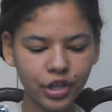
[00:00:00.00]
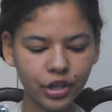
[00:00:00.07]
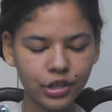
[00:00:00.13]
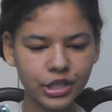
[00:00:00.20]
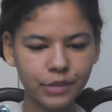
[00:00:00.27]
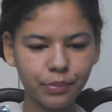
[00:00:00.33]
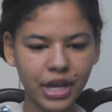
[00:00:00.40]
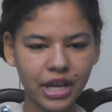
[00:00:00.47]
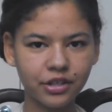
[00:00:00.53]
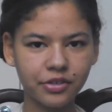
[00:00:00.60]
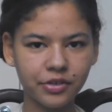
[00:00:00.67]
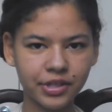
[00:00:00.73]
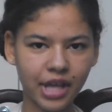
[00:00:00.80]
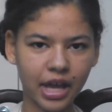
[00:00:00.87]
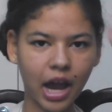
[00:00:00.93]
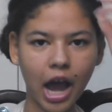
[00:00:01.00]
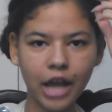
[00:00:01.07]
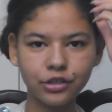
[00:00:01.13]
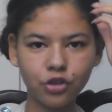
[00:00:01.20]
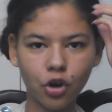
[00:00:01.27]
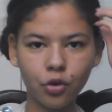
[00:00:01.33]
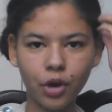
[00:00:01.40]
bit too. It's like,
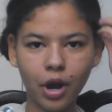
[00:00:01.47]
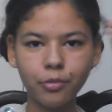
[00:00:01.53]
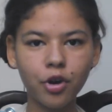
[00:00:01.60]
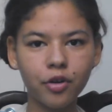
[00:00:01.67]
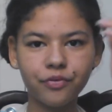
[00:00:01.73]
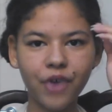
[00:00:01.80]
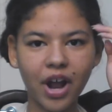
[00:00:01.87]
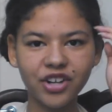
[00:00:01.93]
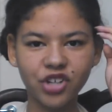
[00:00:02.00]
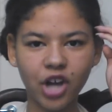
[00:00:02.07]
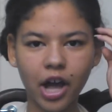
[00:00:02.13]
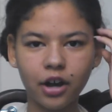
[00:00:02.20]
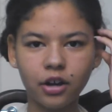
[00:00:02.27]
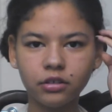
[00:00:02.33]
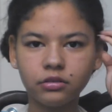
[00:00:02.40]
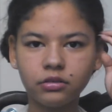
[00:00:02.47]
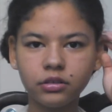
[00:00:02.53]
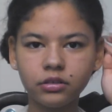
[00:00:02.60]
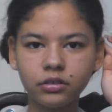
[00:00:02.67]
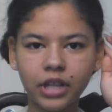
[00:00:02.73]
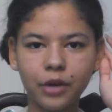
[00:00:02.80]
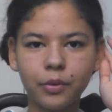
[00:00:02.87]
I'm not fragile.
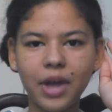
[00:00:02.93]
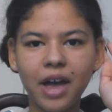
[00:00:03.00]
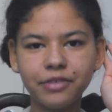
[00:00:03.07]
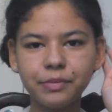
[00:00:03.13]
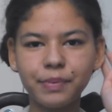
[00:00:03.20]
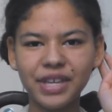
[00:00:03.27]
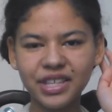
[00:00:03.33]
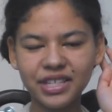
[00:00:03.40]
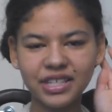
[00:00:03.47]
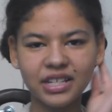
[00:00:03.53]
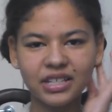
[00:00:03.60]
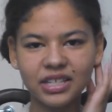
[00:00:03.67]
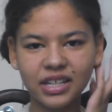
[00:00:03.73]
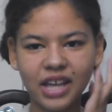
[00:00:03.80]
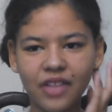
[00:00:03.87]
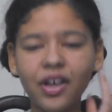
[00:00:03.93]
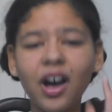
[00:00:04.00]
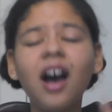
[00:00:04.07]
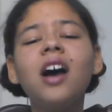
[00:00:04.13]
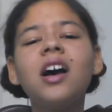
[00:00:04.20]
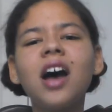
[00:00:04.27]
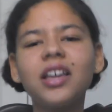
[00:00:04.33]
Like, we have to be this in together.
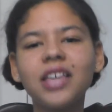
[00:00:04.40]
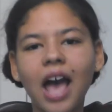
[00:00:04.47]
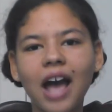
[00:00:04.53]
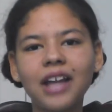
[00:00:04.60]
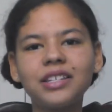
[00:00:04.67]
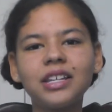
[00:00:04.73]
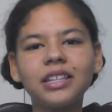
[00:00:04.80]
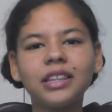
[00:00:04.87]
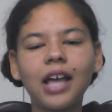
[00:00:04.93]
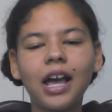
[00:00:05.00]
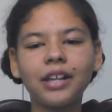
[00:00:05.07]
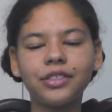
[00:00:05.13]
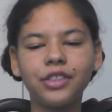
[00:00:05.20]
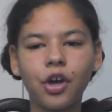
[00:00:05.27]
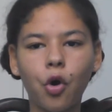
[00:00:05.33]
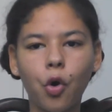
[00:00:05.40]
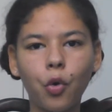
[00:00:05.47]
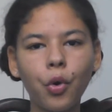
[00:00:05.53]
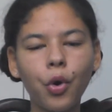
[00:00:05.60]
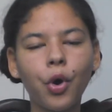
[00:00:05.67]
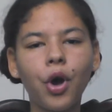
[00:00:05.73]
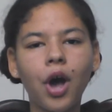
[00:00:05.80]
Yeah, I did like the
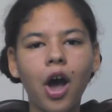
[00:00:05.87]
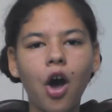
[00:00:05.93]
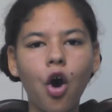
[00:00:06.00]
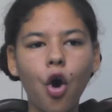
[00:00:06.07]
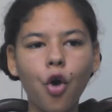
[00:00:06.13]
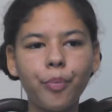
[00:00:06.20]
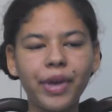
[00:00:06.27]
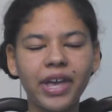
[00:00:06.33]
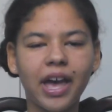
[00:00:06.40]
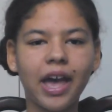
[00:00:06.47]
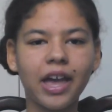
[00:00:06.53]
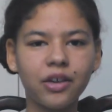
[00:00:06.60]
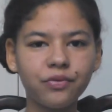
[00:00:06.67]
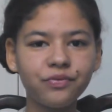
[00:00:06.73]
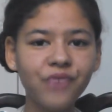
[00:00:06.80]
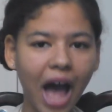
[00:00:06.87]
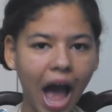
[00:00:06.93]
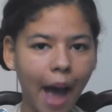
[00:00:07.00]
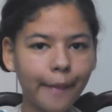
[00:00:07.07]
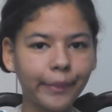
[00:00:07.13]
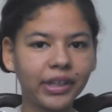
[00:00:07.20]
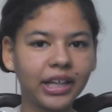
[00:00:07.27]
whole OPA
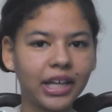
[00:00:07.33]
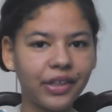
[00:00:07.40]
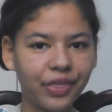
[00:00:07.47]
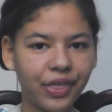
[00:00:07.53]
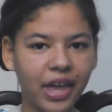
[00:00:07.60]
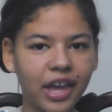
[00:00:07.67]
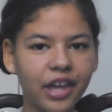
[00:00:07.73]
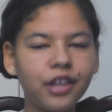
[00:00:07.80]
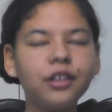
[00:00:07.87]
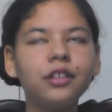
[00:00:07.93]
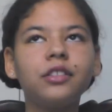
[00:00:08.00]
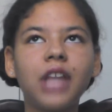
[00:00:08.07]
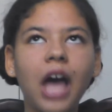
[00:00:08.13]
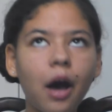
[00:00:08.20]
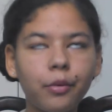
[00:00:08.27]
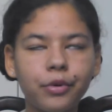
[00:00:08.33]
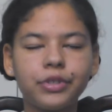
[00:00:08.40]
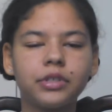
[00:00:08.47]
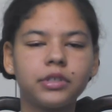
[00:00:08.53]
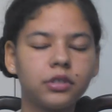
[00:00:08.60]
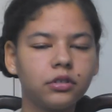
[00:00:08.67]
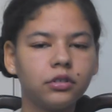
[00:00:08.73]
family thing. That was
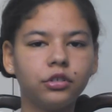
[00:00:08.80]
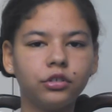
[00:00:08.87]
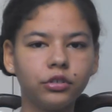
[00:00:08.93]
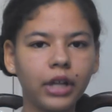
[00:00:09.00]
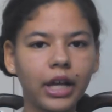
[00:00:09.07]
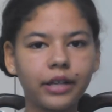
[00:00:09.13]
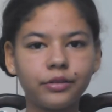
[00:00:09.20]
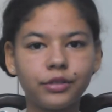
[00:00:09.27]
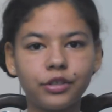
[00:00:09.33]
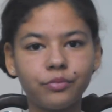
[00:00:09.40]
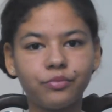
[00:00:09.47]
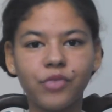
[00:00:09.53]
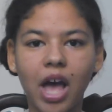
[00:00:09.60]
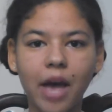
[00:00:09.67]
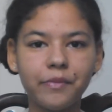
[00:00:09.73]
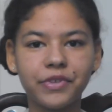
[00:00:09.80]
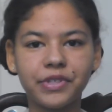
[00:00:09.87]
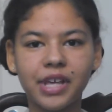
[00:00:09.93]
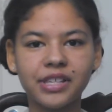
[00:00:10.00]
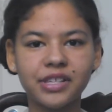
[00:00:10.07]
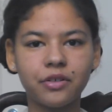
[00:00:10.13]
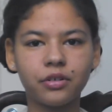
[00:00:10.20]
cool, like, to
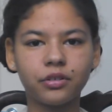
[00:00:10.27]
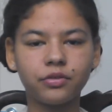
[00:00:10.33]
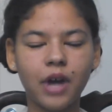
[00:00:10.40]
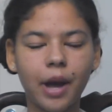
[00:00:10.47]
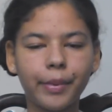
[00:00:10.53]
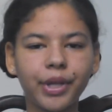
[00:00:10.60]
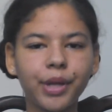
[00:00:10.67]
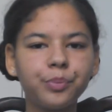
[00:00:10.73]
emphasize they were a family.